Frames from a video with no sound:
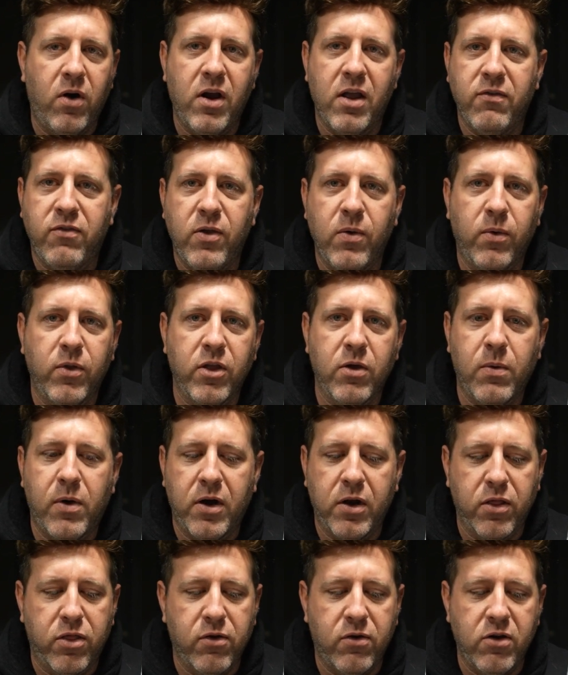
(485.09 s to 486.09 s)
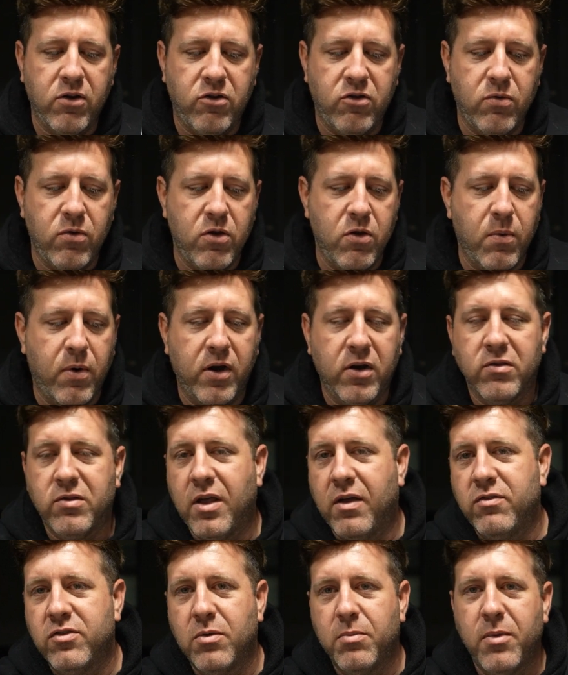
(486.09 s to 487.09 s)
If you only want a 32 and you want to
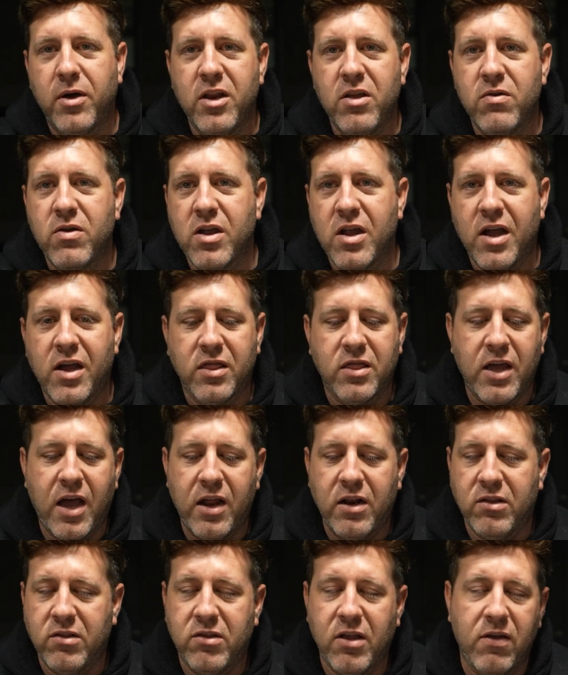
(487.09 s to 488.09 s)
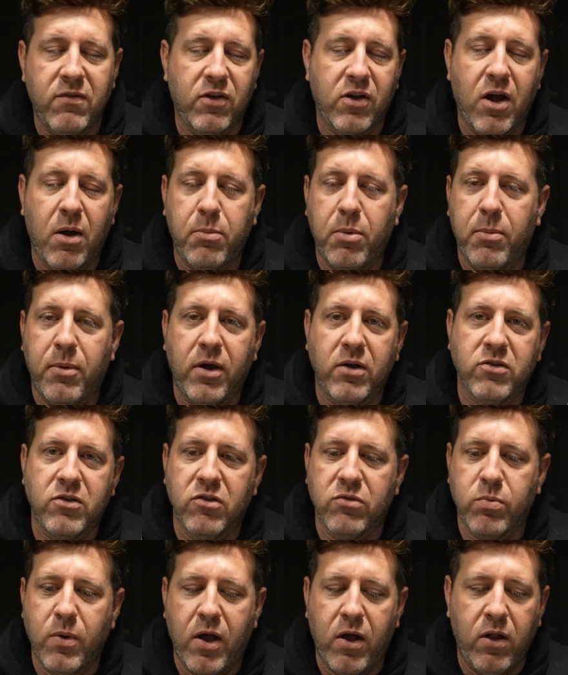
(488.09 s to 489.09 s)
save some money, you can get that and save a couple bucks
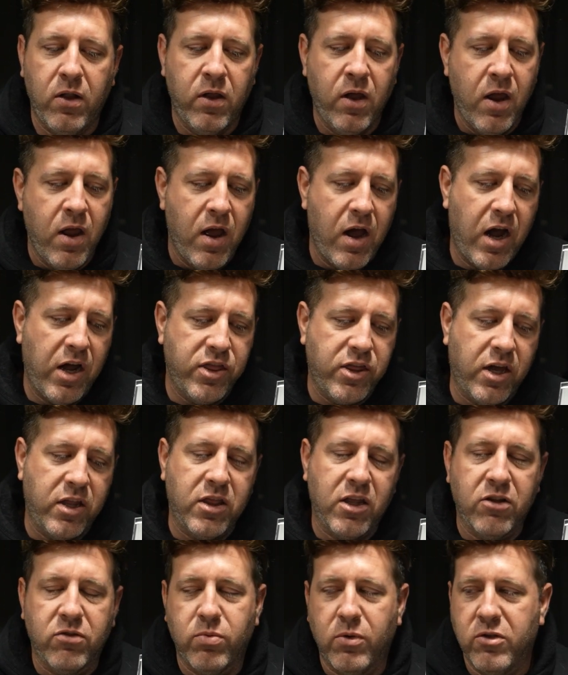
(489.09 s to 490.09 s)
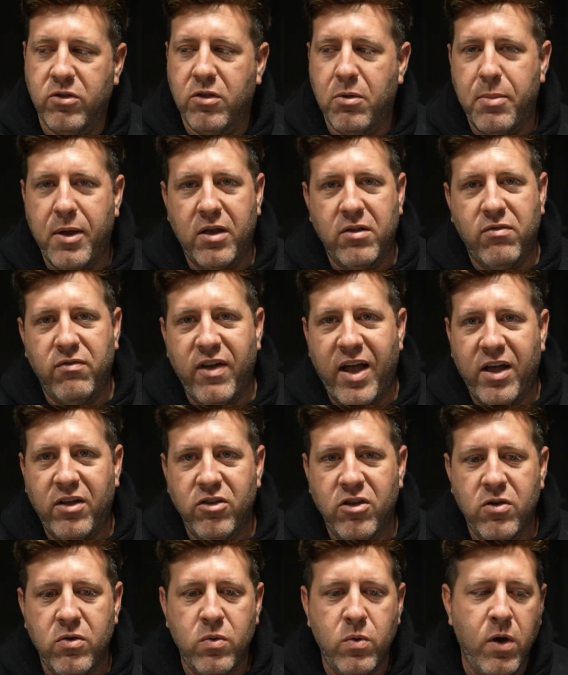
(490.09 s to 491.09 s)
as well. I thought this was the best
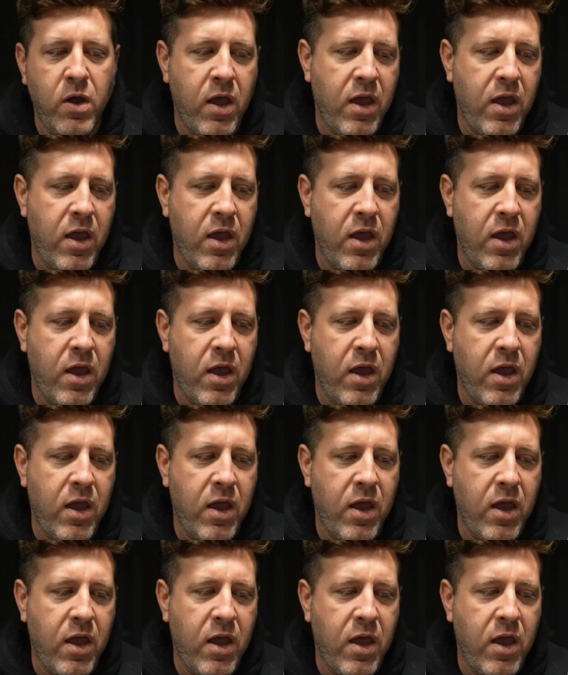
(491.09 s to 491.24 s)
value.